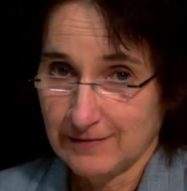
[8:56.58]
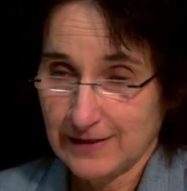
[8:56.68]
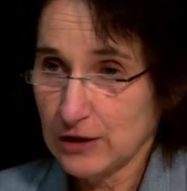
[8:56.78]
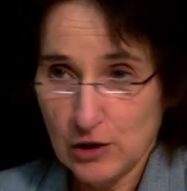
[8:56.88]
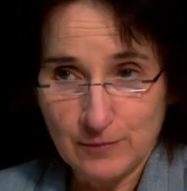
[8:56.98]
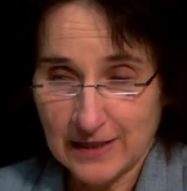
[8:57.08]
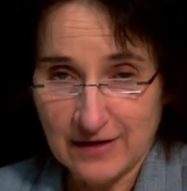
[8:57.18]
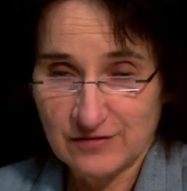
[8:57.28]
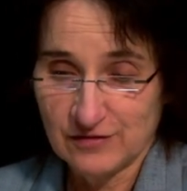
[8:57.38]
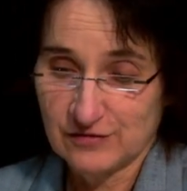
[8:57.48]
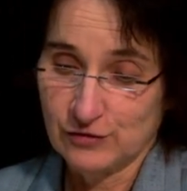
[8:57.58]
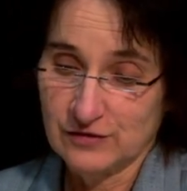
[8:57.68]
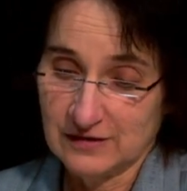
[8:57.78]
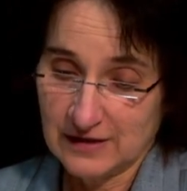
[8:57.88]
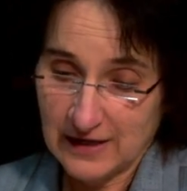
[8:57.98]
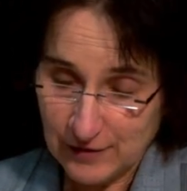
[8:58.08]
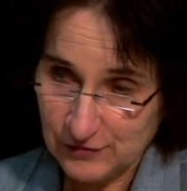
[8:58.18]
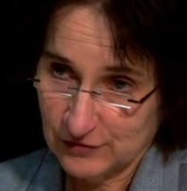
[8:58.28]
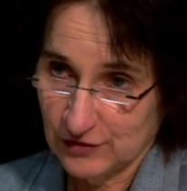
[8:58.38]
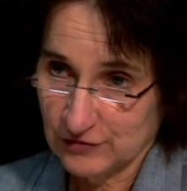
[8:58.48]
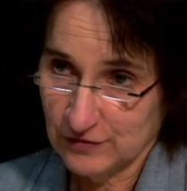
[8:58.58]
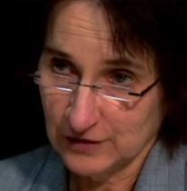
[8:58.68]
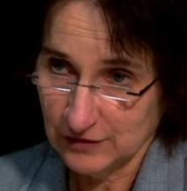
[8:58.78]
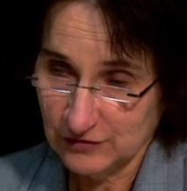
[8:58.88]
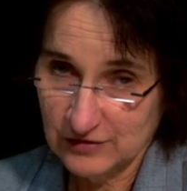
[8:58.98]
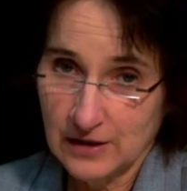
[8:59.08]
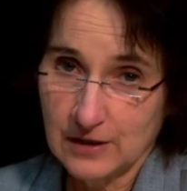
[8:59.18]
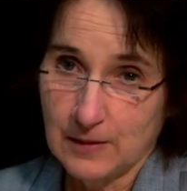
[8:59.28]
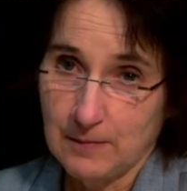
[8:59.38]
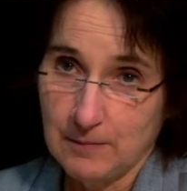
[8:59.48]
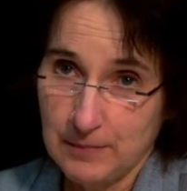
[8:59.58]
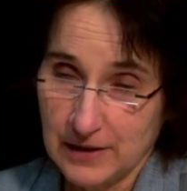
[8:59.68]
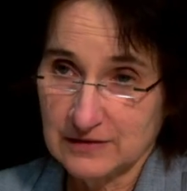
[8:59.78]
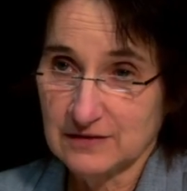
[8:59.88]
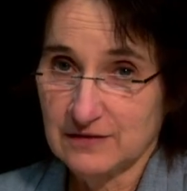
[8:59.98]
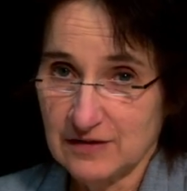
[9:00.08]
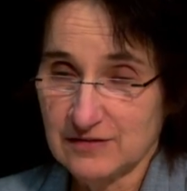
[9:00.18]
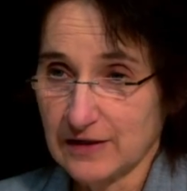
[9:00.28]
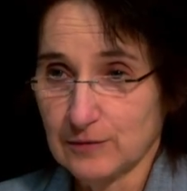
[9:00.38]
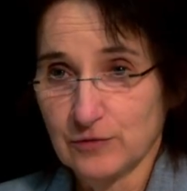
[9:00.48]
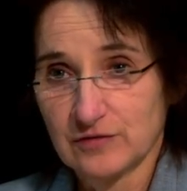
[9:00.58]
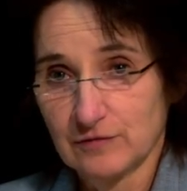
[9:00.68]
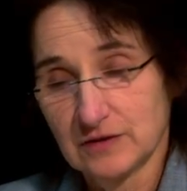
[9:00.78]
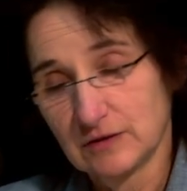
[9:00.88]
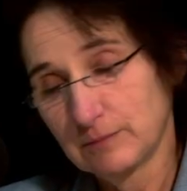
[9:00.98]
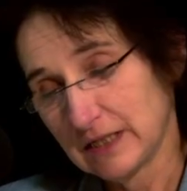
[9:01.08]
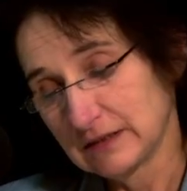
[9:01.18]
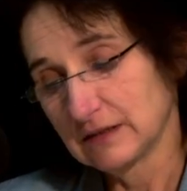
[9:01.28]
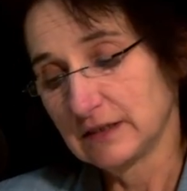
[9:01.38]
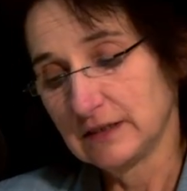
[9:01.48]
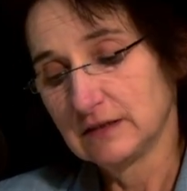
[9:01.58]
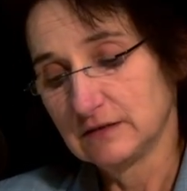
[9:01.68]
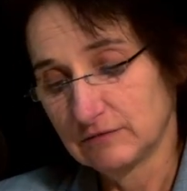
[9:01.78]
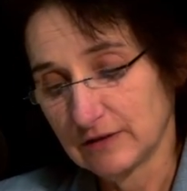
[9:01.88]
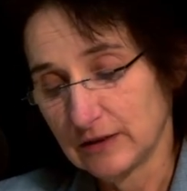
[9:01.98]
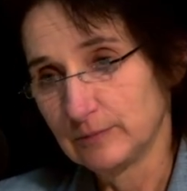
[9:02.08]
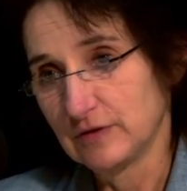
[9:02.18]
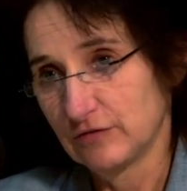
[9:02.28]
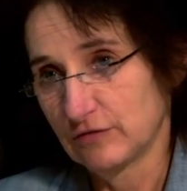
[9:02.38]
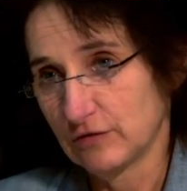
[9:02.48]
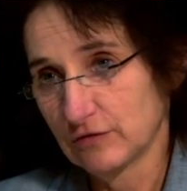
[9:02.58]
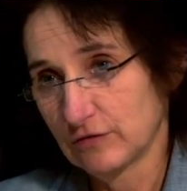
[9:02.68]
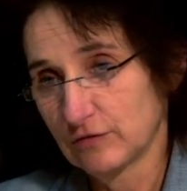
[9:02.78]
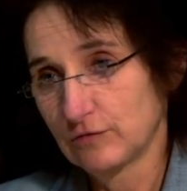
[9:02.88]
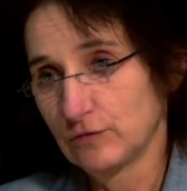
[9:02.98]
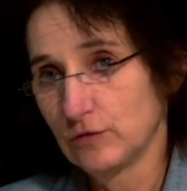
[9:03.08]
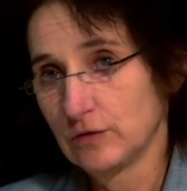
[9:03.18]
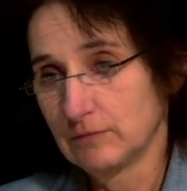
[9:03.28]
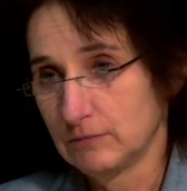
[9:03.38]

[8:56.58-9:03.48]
Their common ancestor didn't have such things, but these animals have independently developed these structures for